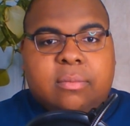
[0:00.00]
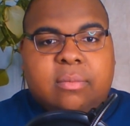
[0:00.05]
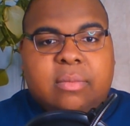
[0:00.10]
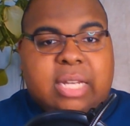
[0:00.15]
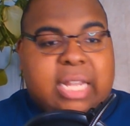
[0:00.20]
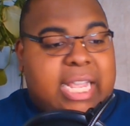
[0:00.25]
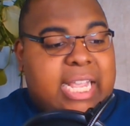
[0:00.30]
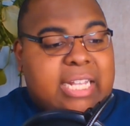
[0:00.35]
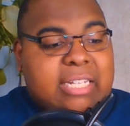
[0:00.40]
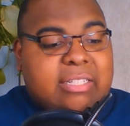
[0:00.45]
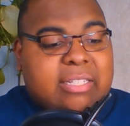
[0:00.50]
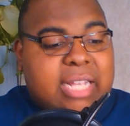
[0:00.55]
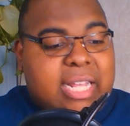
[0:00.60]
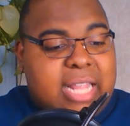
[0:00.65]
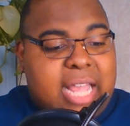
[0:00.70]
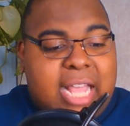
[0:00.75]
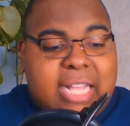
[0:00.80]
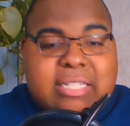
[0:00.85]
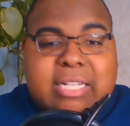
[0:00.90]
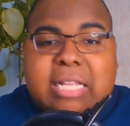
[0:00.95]
They
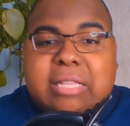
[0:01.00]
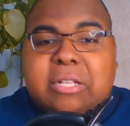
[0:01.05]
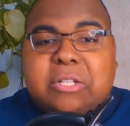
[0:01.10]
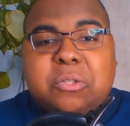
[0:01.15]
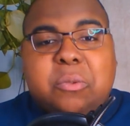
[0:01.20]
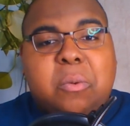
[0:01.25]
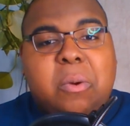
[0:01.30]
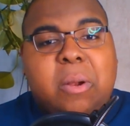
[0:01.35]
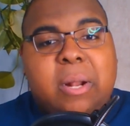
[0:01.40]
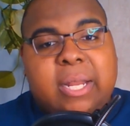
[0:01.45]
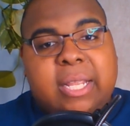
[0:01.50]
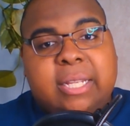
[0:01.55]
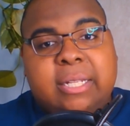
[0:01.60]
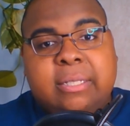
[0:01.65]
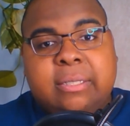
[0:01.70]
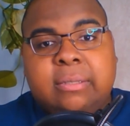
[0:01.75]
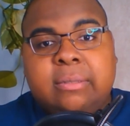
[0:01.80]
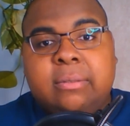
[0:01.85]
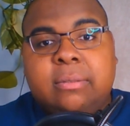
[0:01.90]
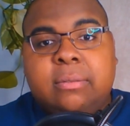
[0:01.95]
said the 20,
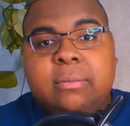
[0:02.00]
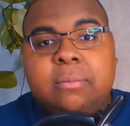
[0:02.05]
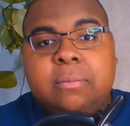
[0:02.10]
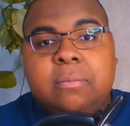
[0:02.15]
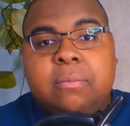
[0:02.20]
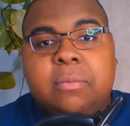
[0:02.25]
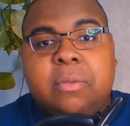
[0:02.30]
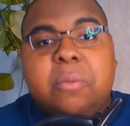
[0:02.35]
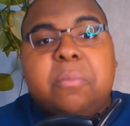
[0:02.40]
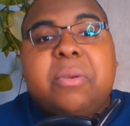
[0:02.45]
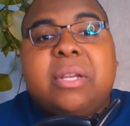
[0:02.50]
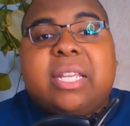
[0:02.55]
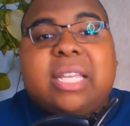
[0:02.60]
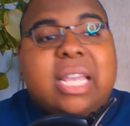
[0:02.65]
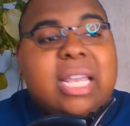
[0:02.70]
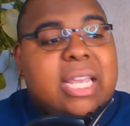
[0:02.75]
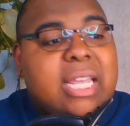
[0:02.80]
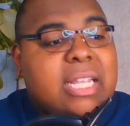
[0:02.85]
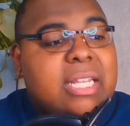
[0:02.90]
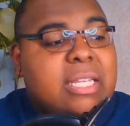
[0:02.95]
but
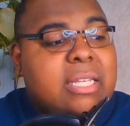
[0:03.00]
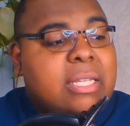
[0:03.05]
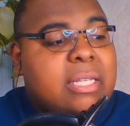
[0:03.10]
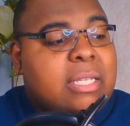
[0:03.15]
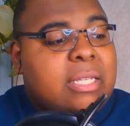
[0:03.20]
can